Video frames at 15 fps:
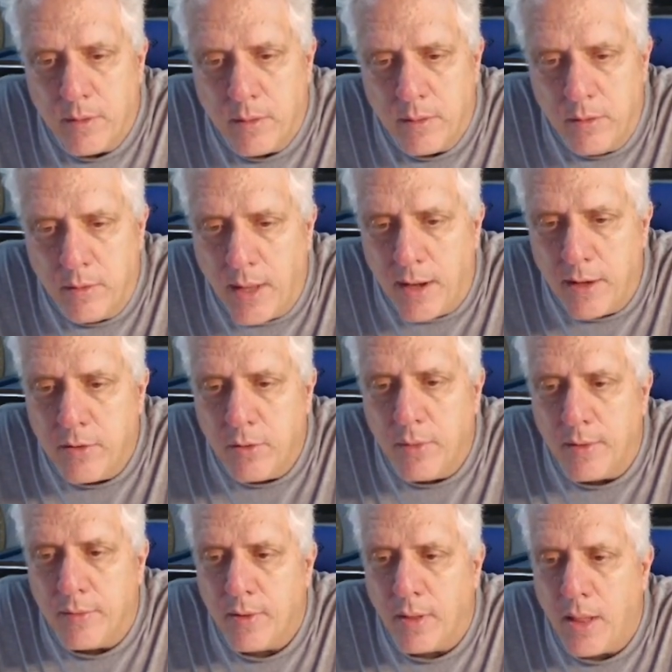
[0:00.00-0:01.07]
You got to do
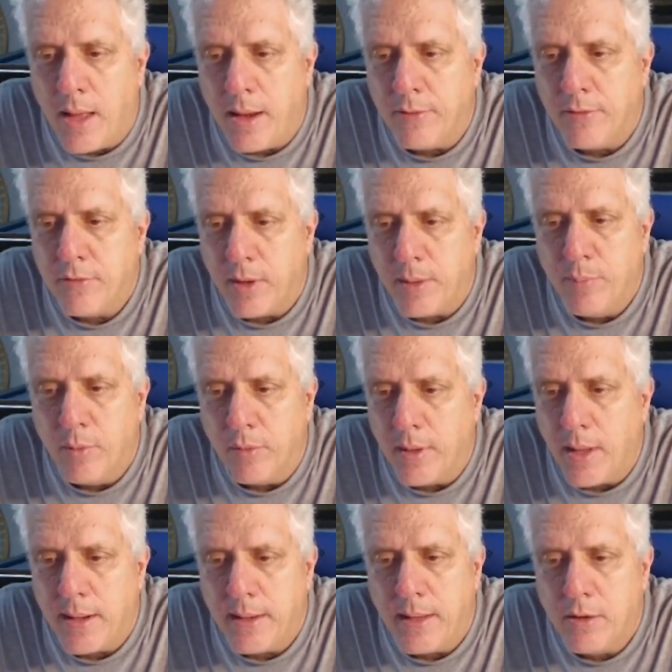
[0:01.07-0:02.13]
this a lot in straight pull. You got
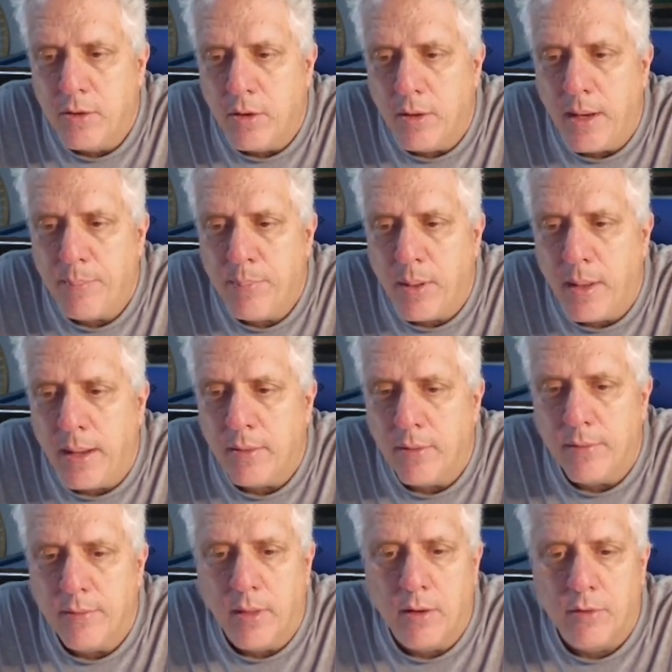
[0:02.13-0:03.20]
to get good at playing
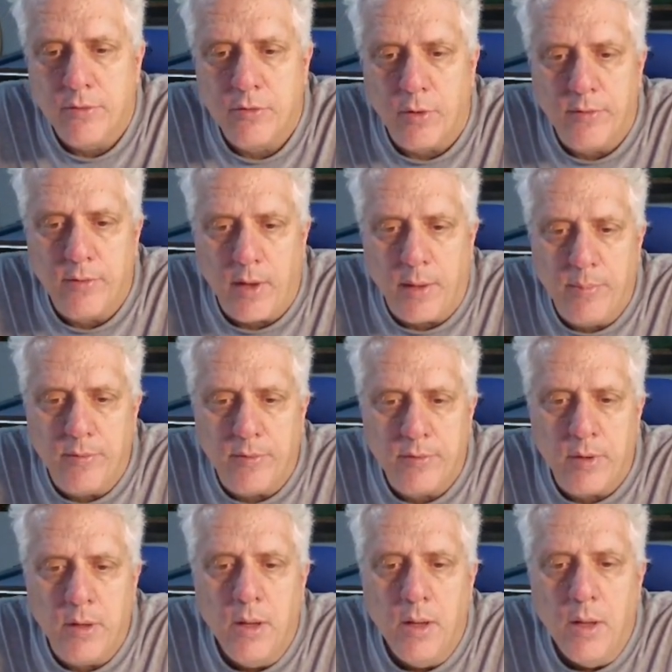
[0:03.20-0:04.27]
those little short side
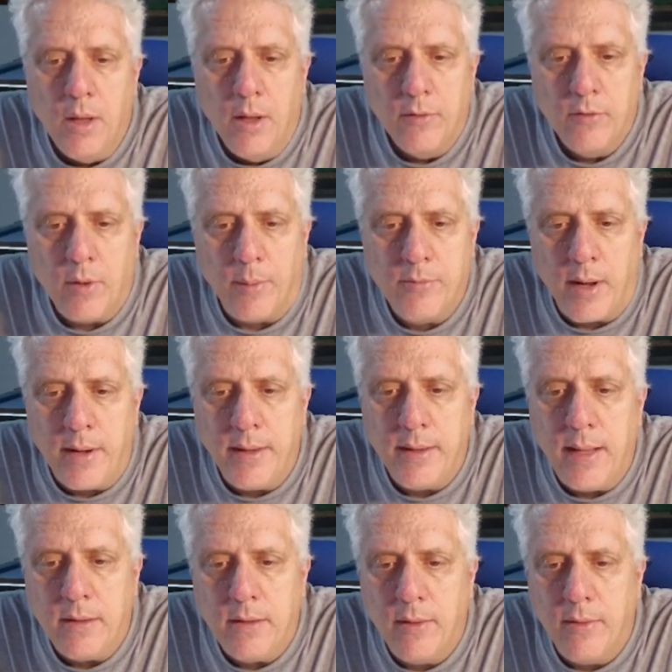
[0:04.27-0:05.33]
position. So I'm trying to
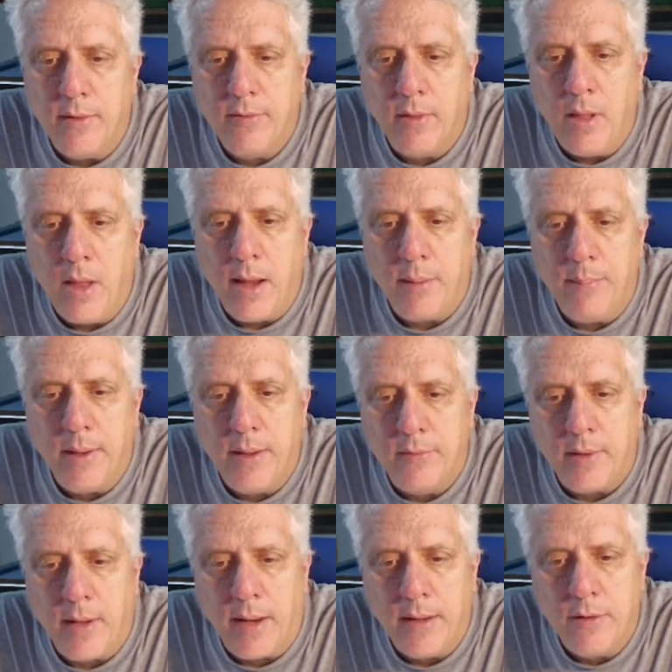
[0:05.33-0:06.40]
get to this line, because
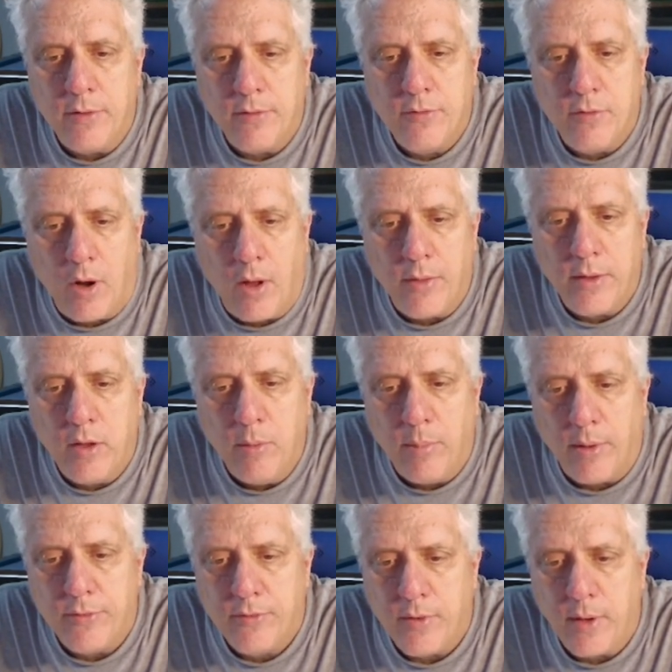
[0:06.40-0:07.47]
then I can just draw the cue
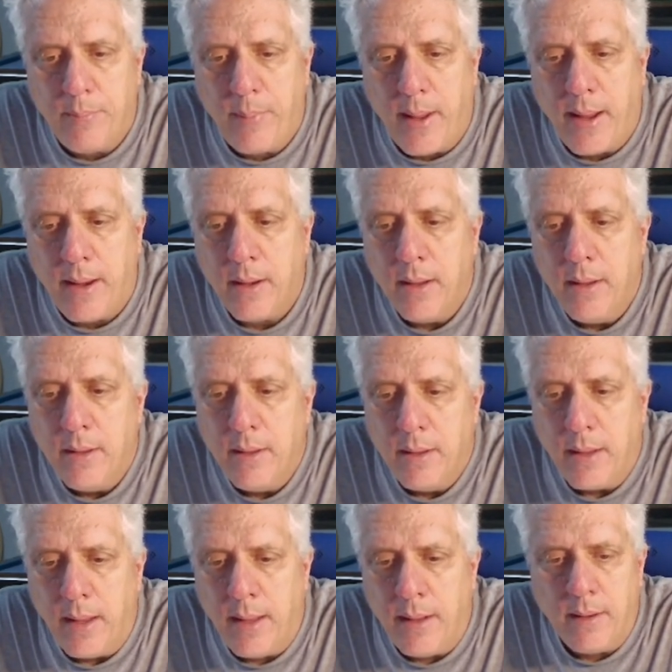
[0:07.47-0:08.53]
ball straight back
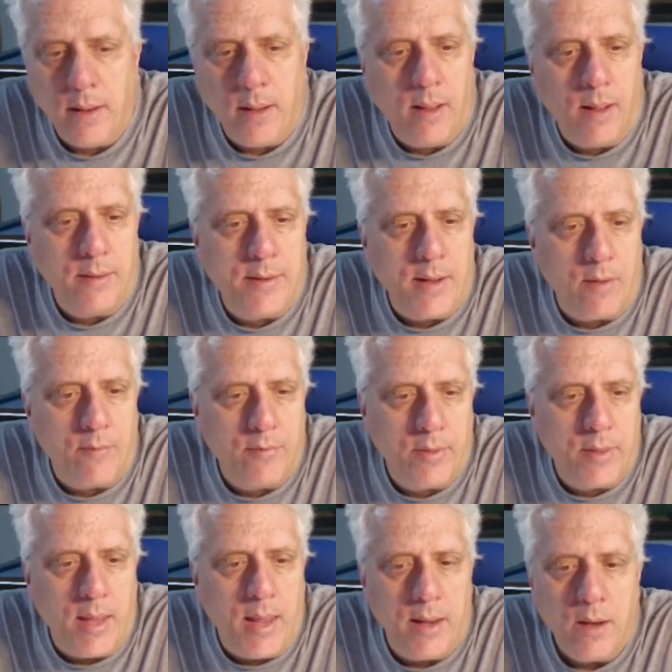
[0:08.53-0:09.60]
and down for
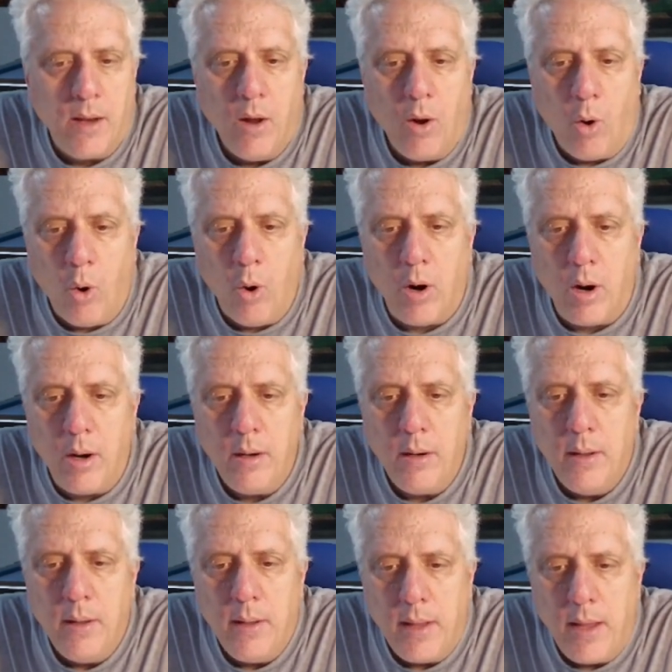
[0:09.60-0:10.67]
the 8. Or
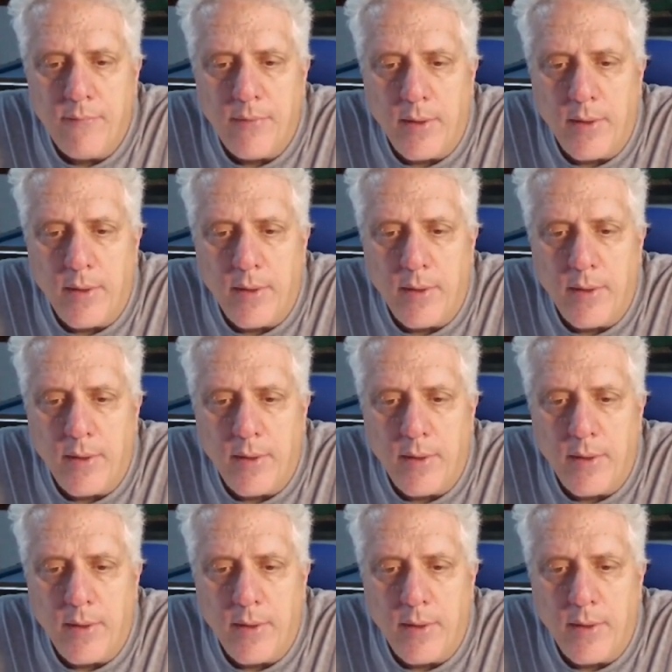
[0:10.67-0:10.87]
if I